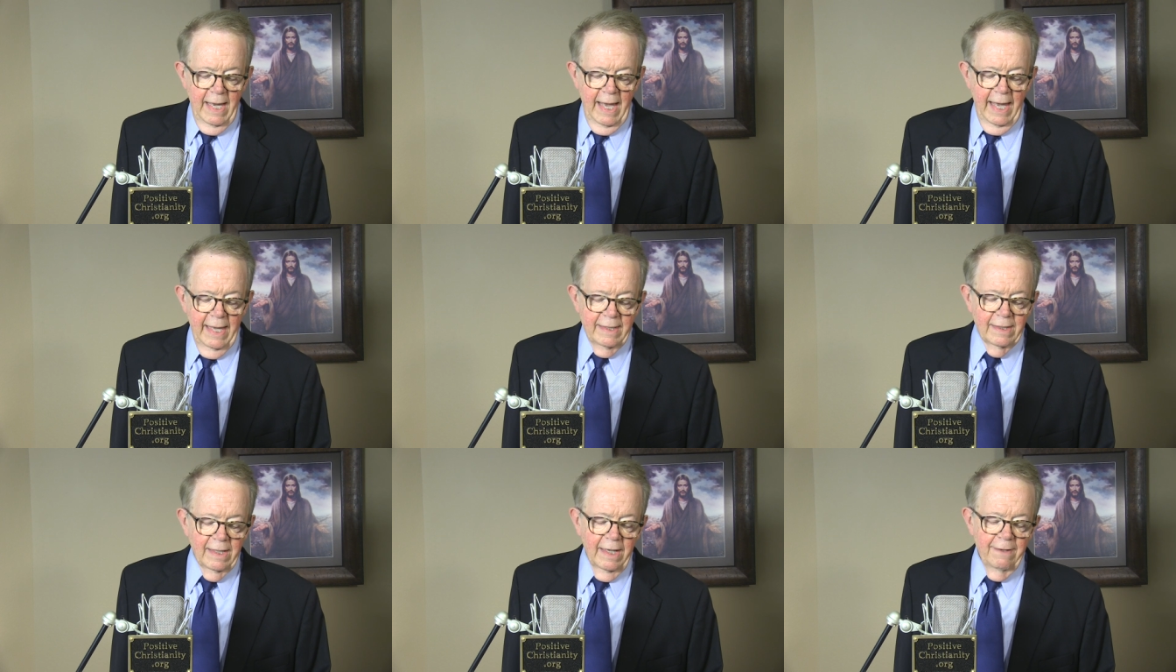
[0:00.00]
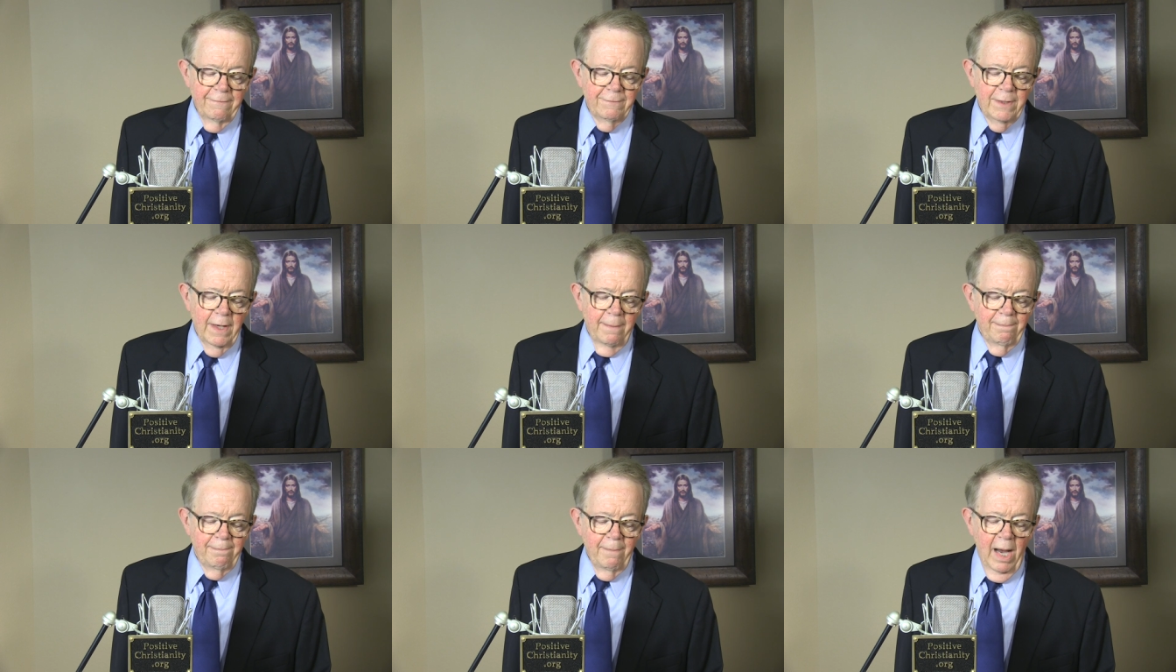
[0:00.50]
and
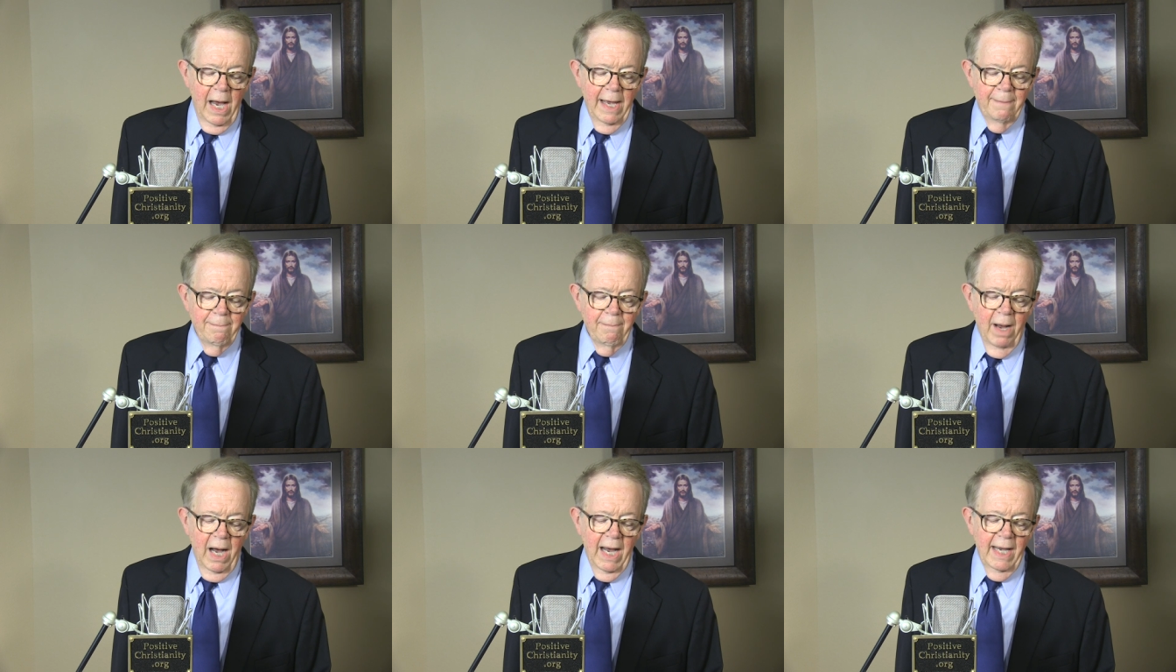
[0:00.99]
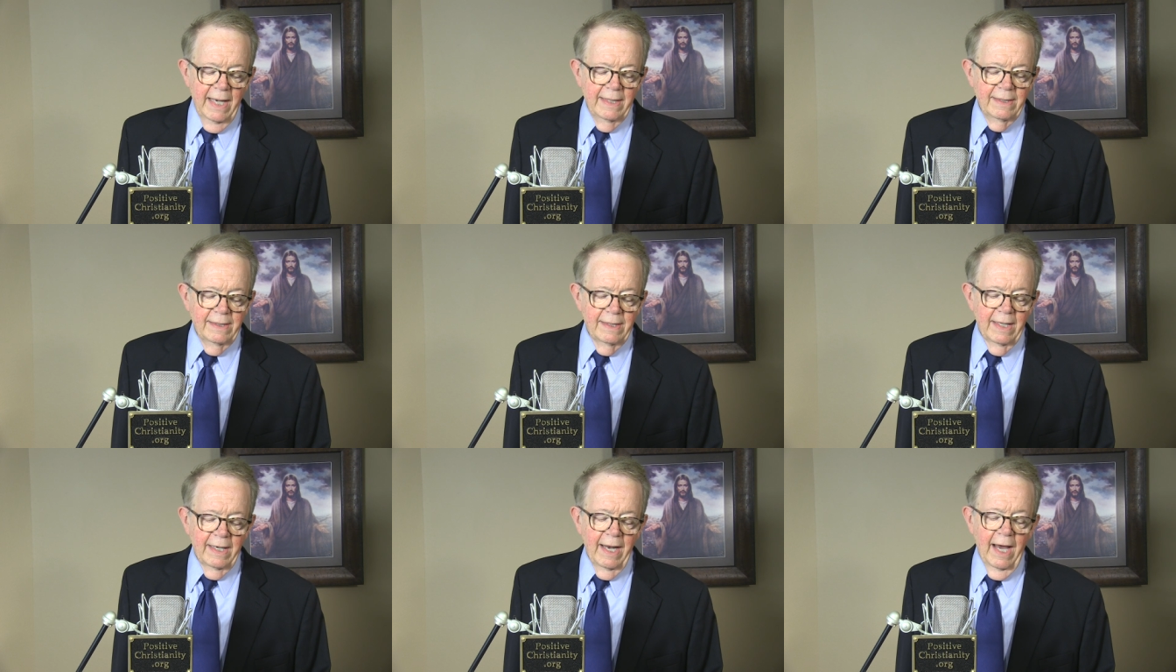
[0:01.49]
lift up my
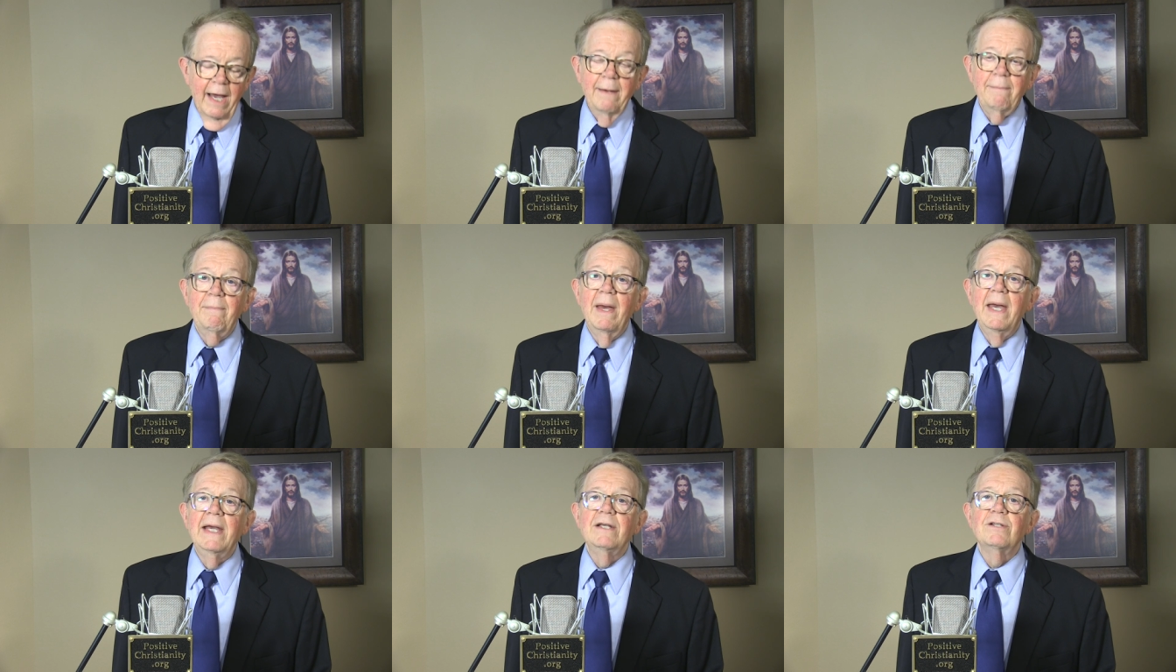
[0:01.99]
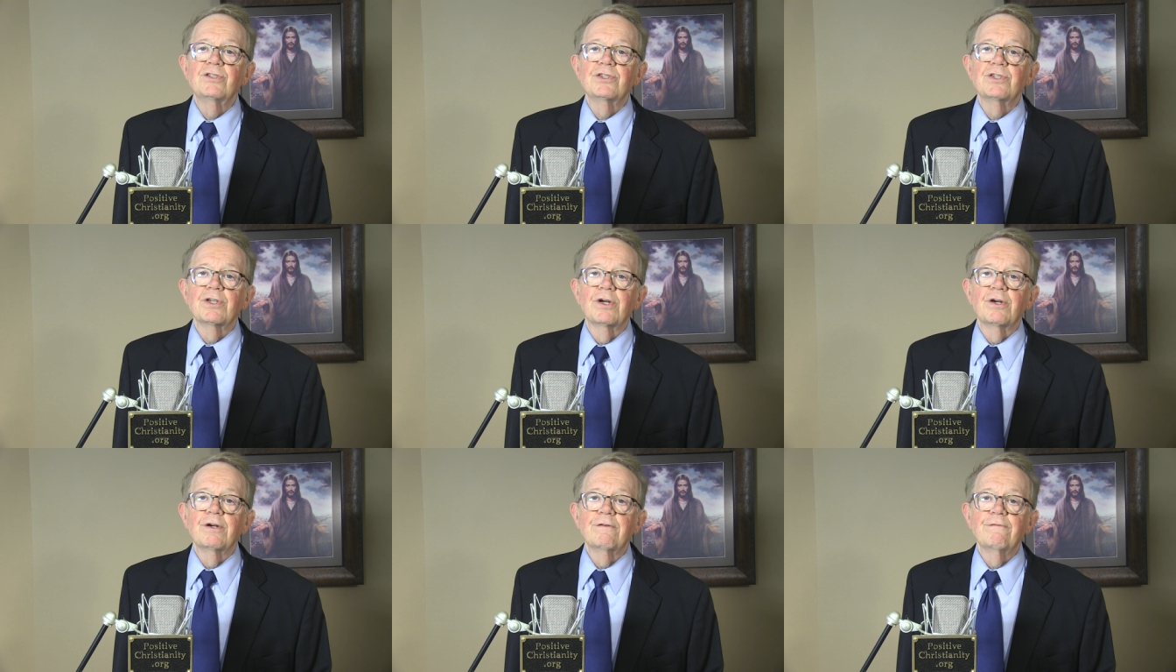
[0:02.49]
mind that I may
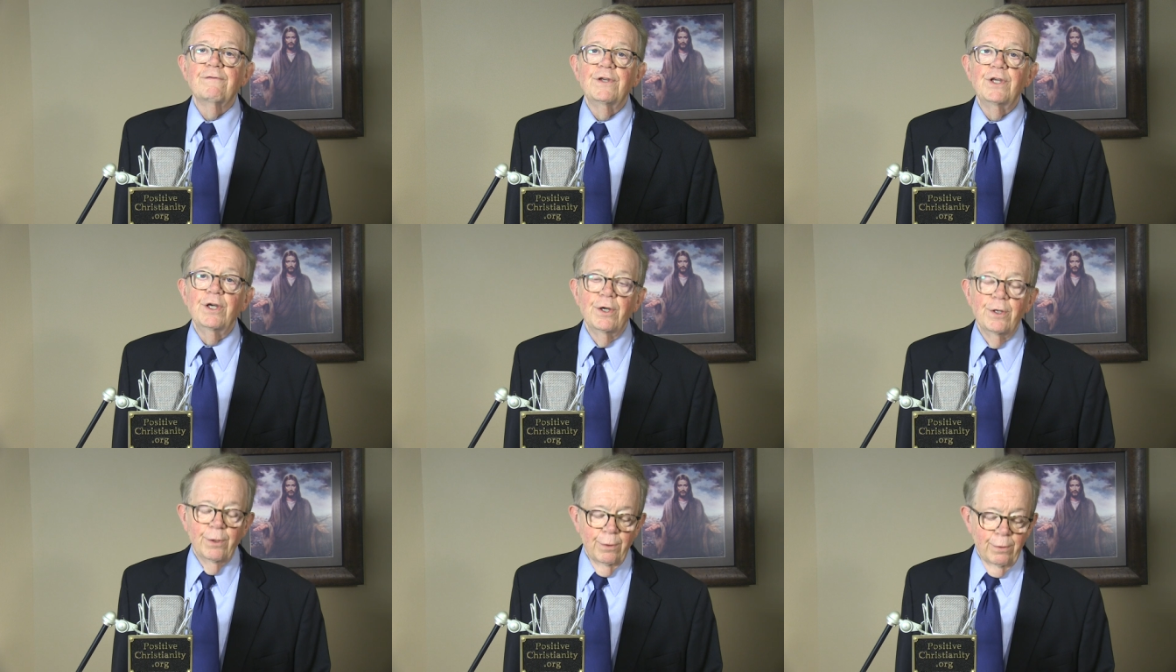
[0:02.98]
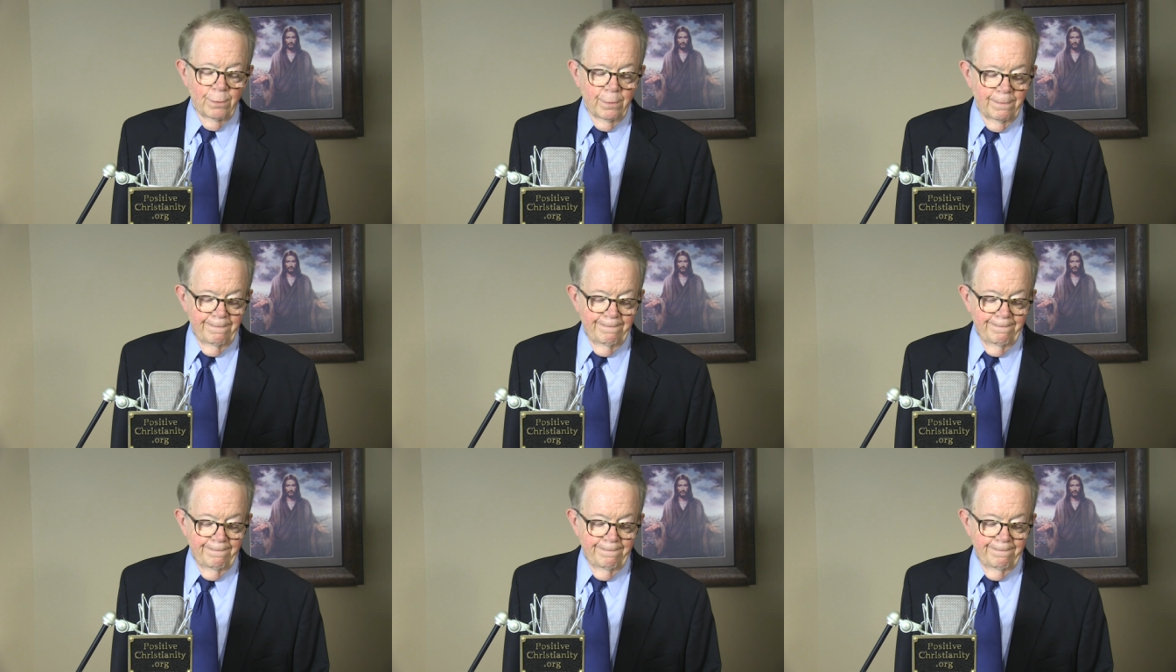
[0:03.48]
serve you.